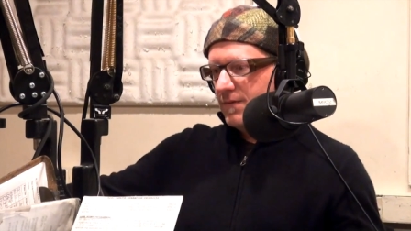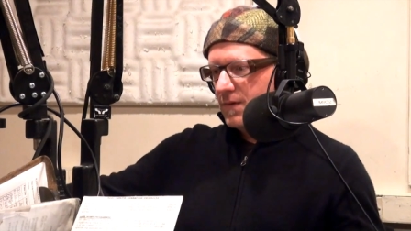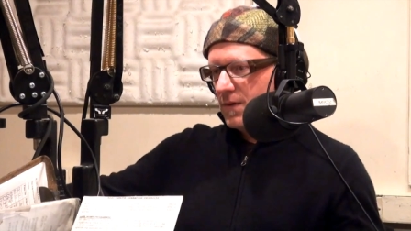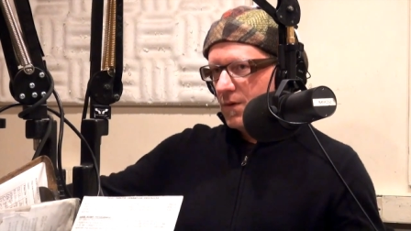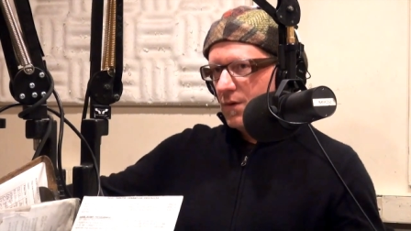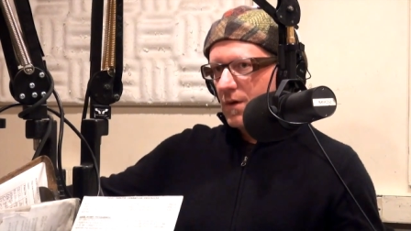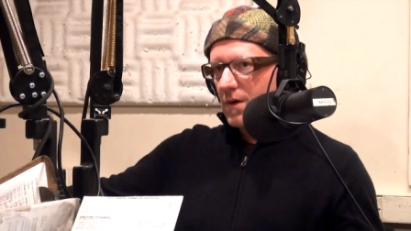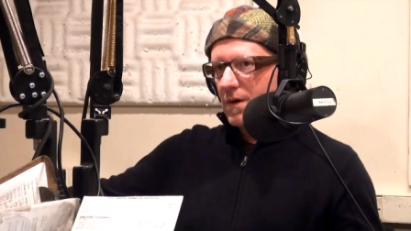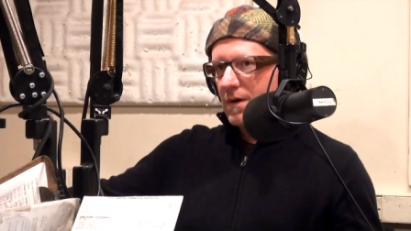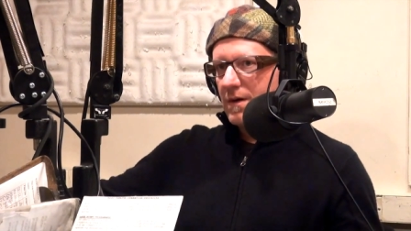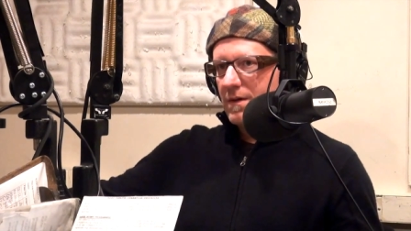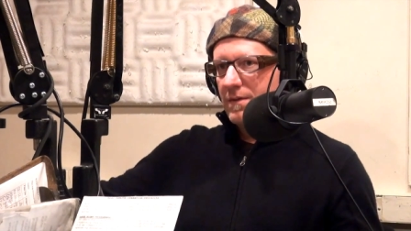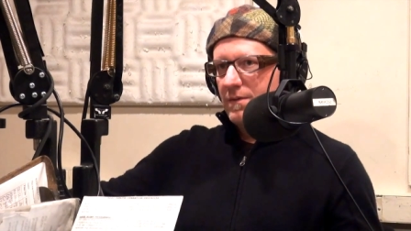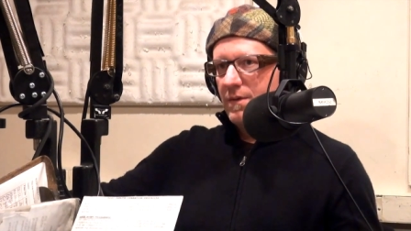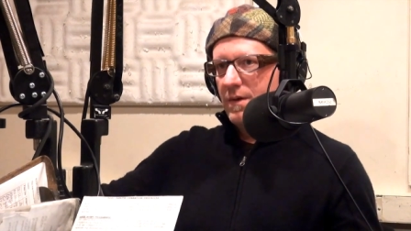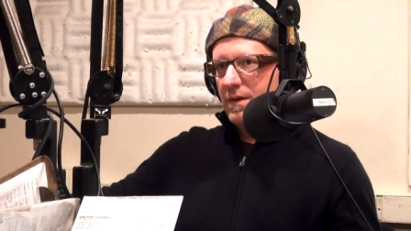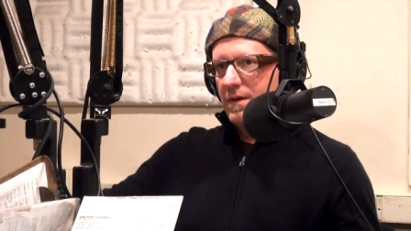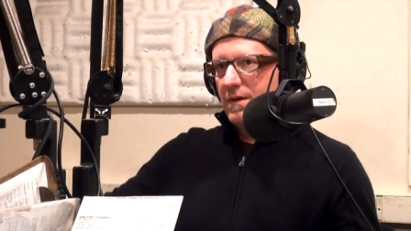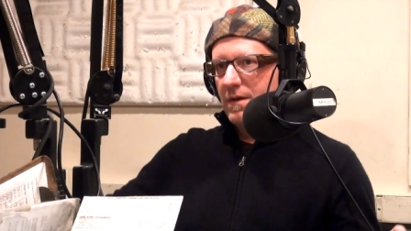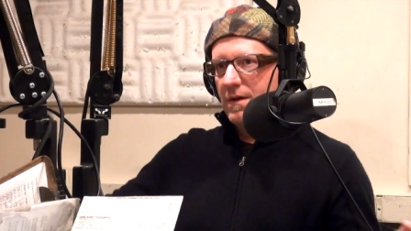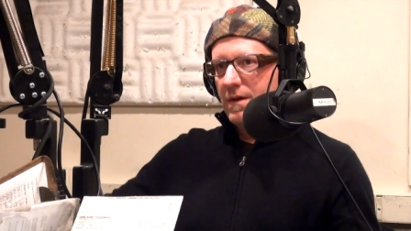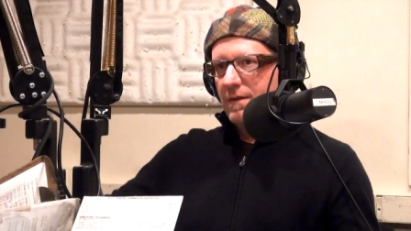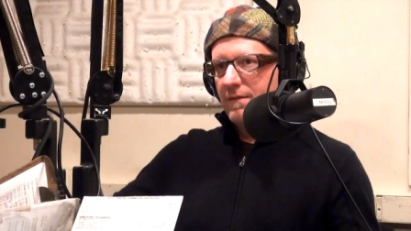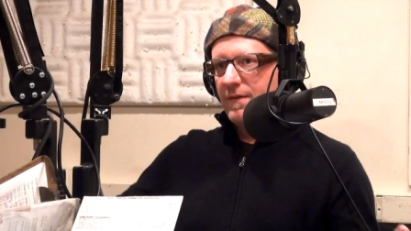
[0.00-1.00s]
floor
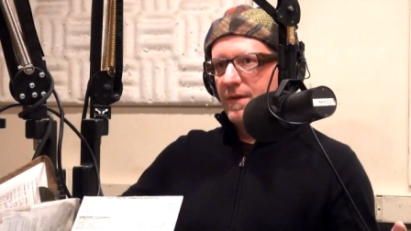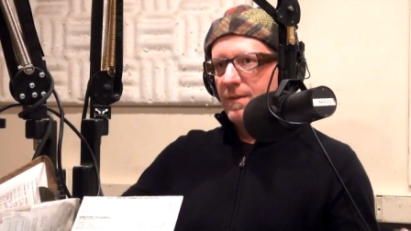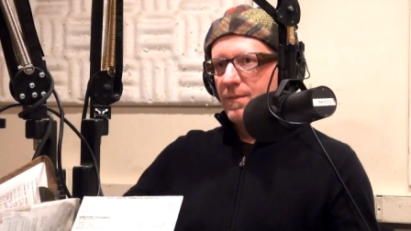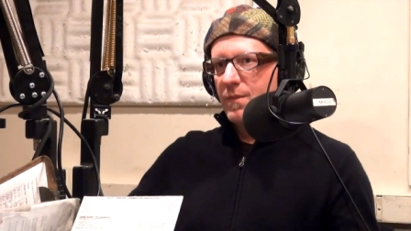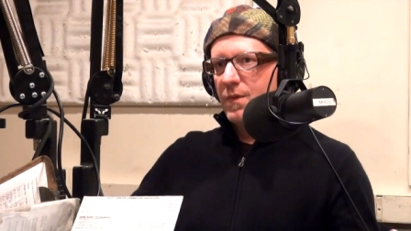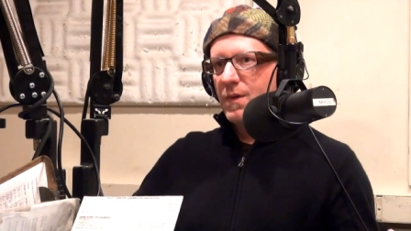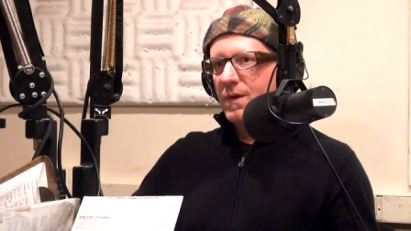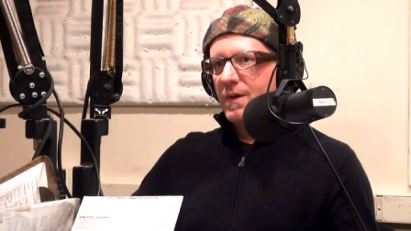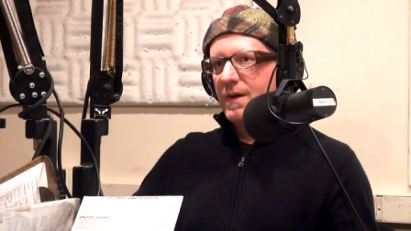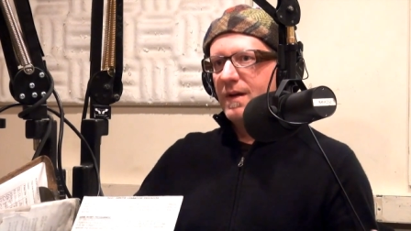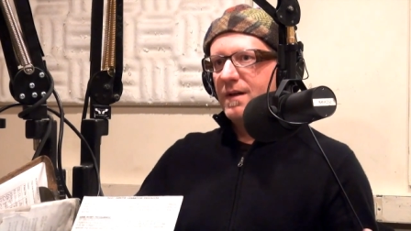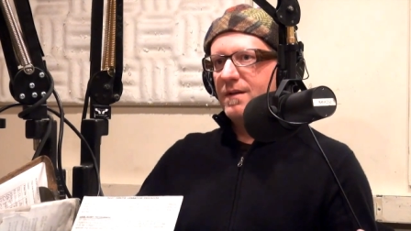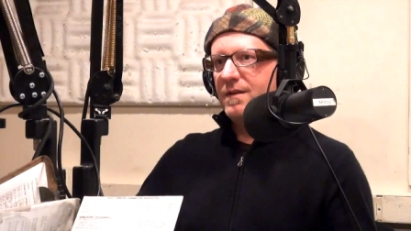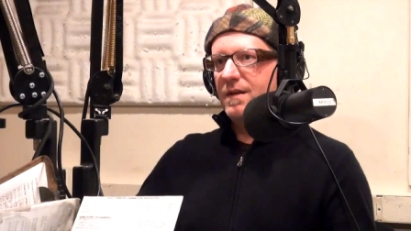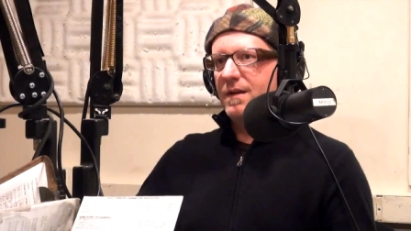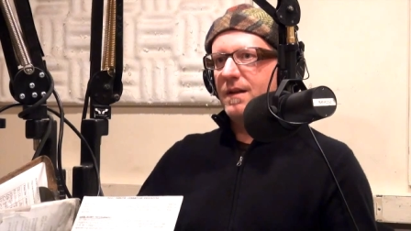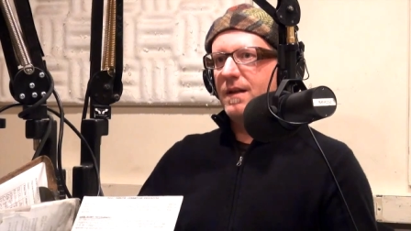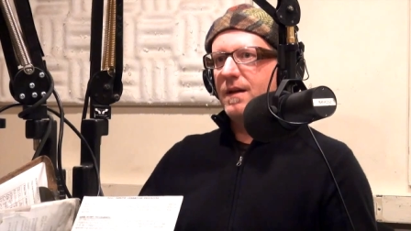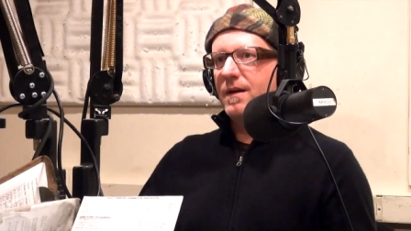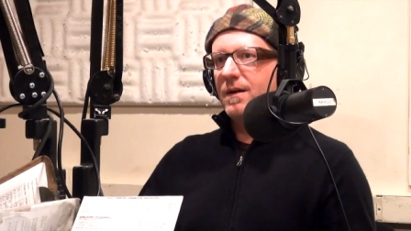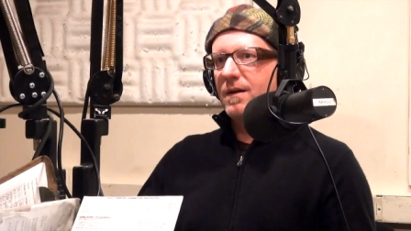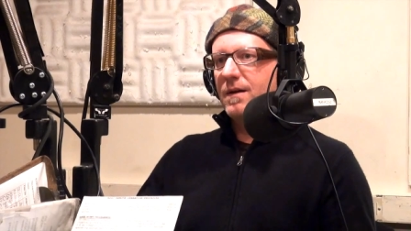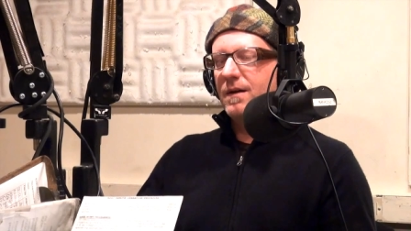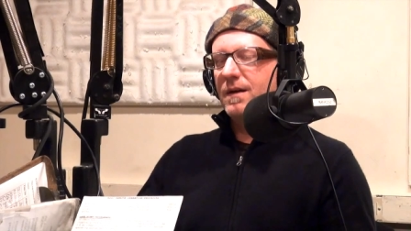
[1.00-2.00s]
with all the employees
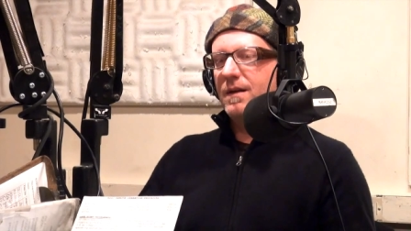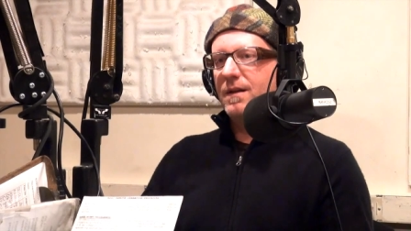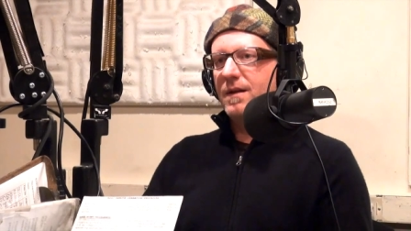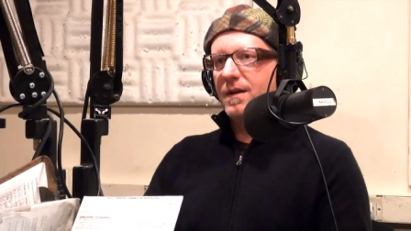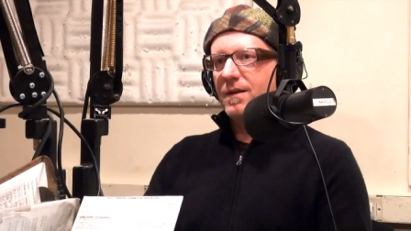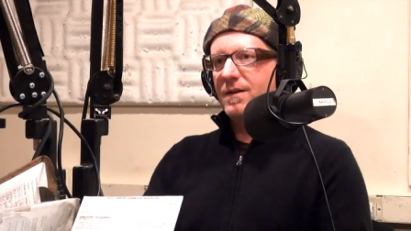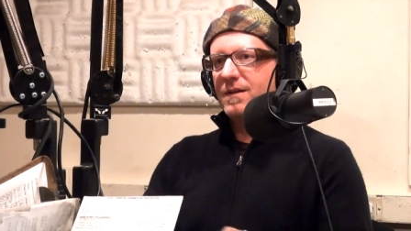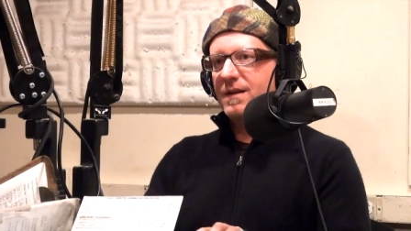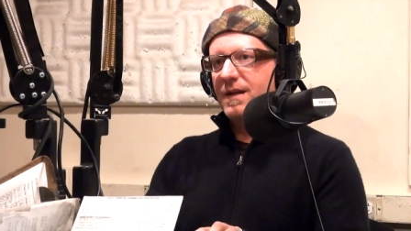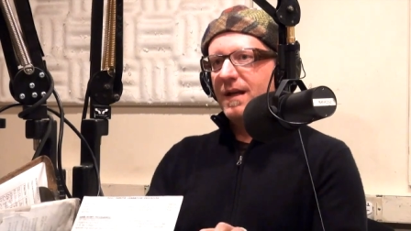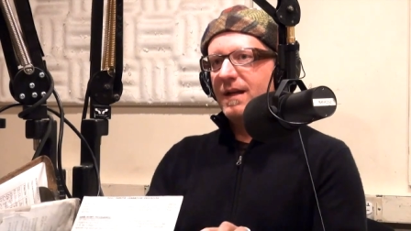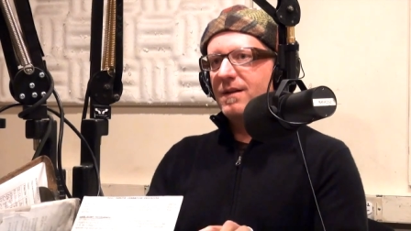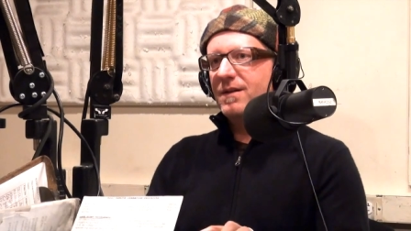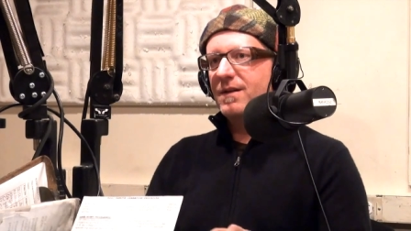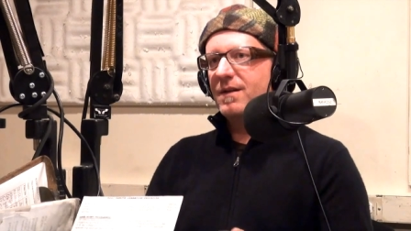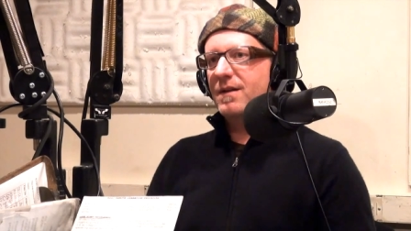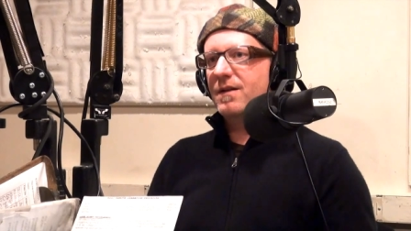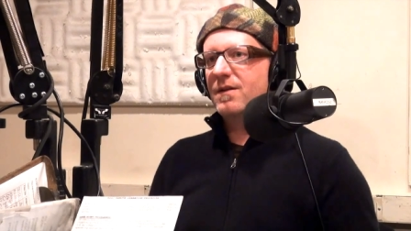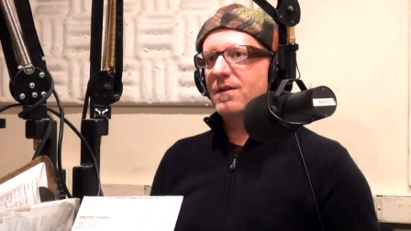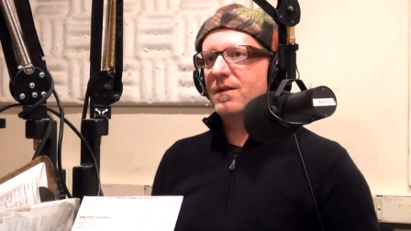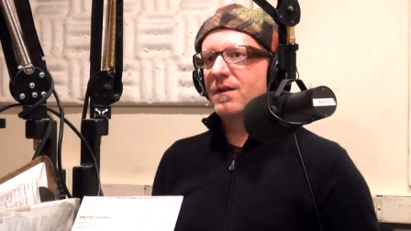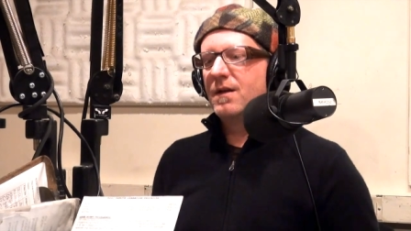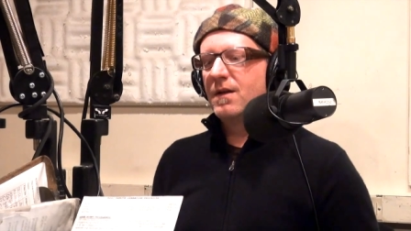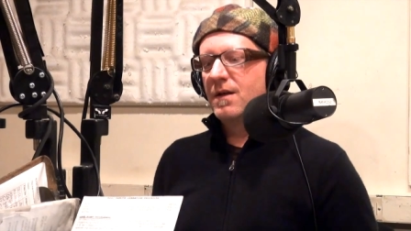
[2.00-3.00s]
in their in their
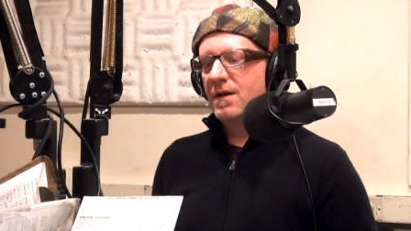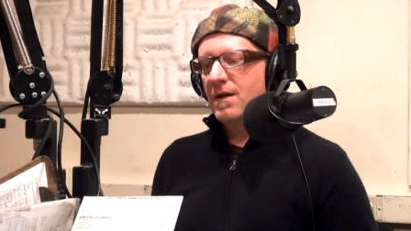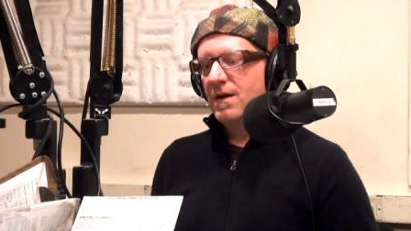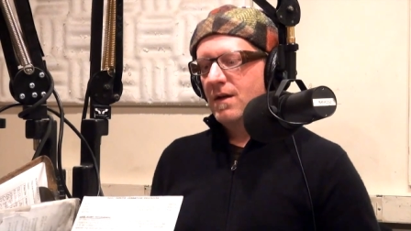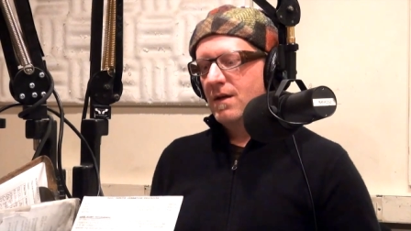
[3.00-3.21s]
stations